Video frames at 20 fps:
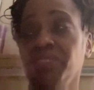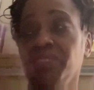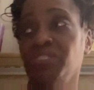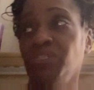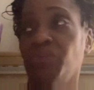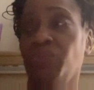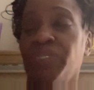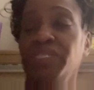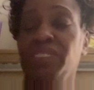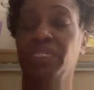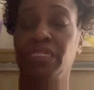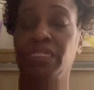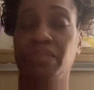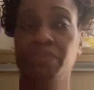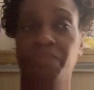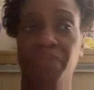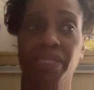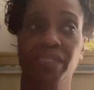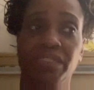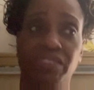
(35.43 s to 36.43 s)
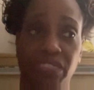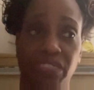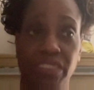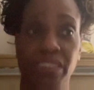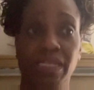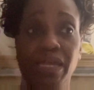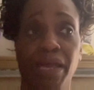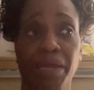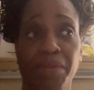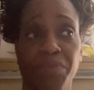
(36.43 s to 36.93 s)
someone did to me. It's just,
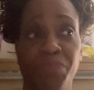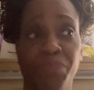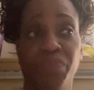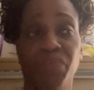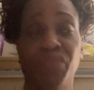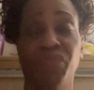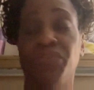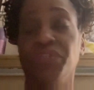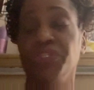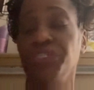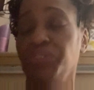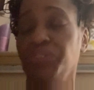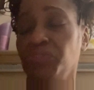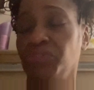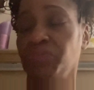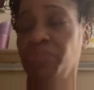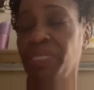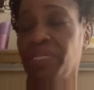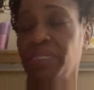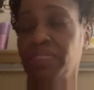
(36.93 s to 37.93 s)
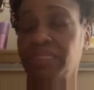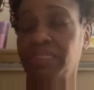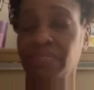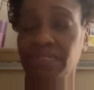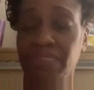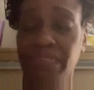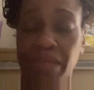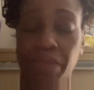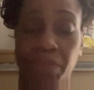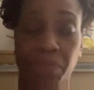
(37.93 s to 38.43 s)
I prefer to use me as an
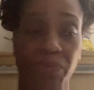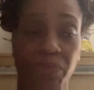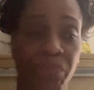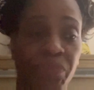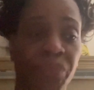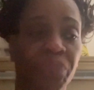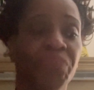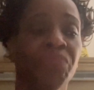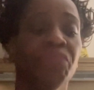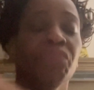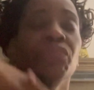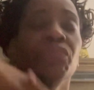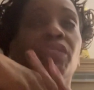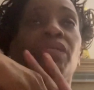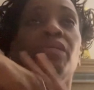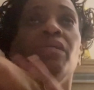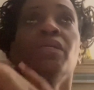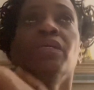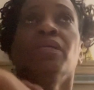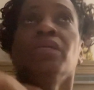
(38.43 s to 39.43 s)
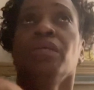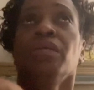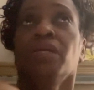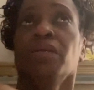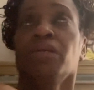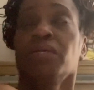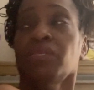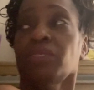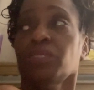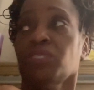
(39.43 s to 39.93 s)
example.
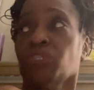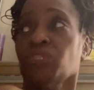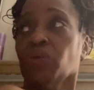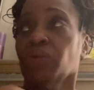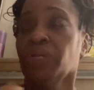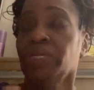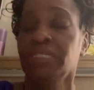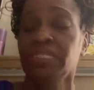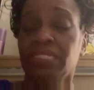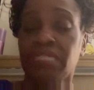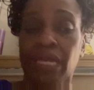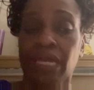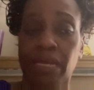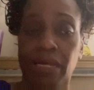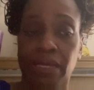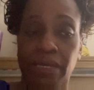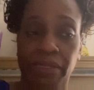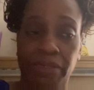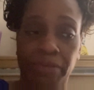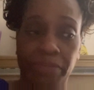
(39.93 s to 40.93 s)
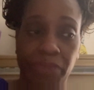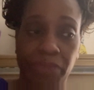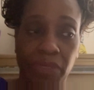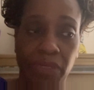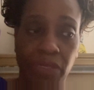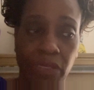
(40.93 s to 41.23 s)
So anytime,